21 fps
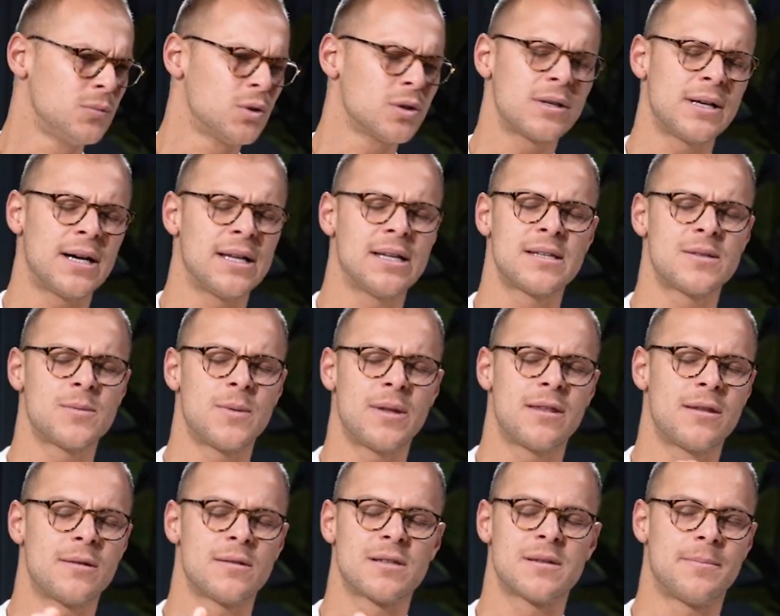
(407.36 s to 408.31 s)
Regardless of
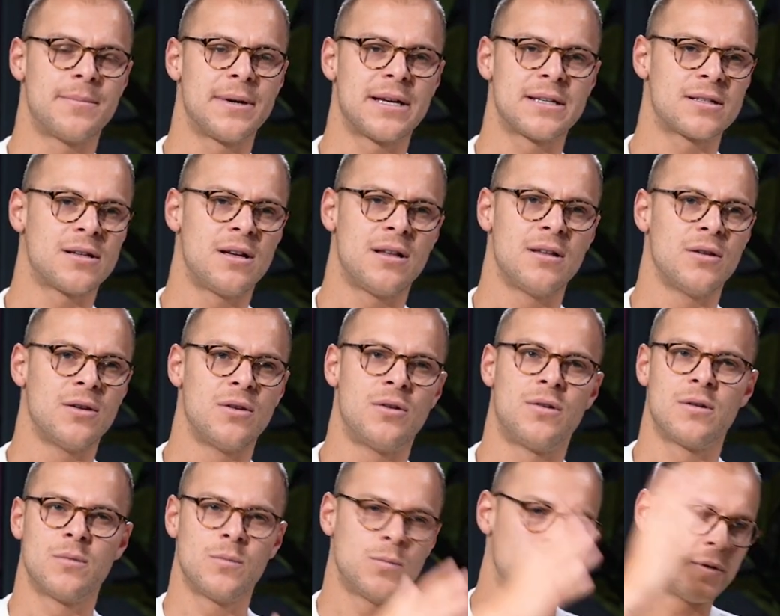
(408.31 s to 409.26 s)
whether there was a butt dial or
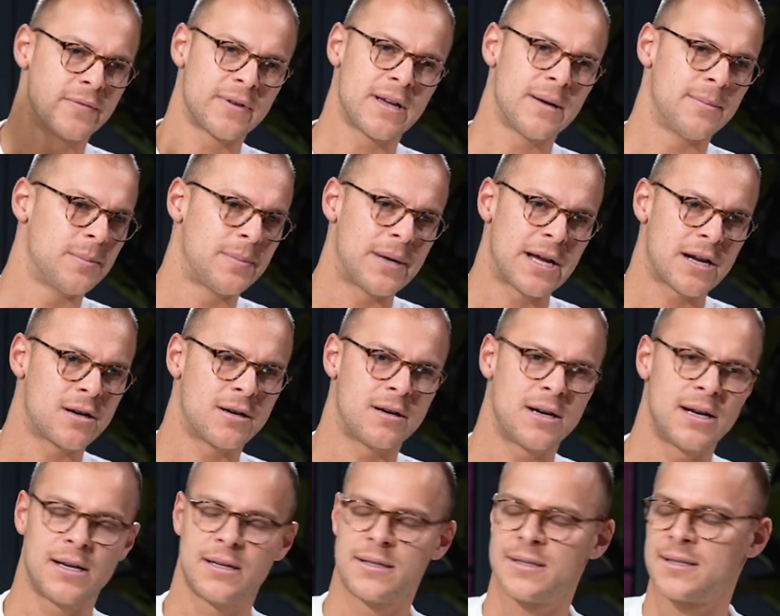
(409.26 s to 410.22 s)
not, it would have come back
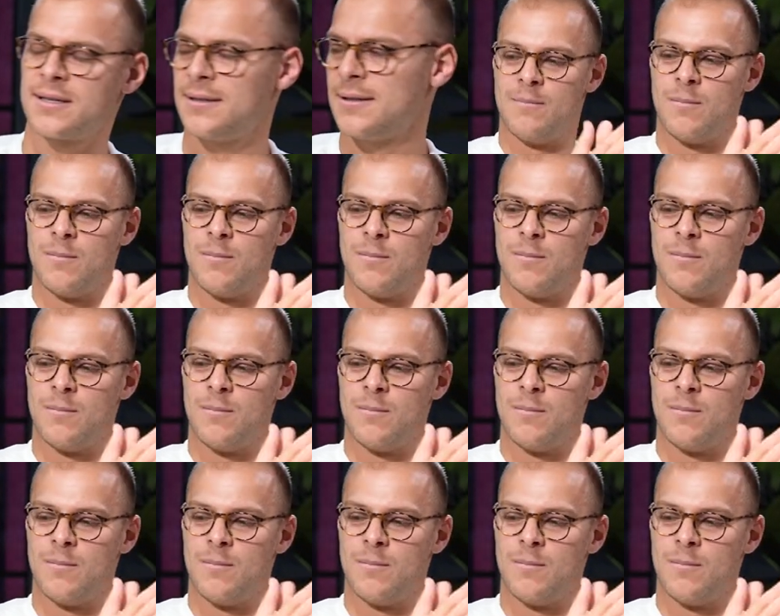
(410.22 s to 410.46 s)
around.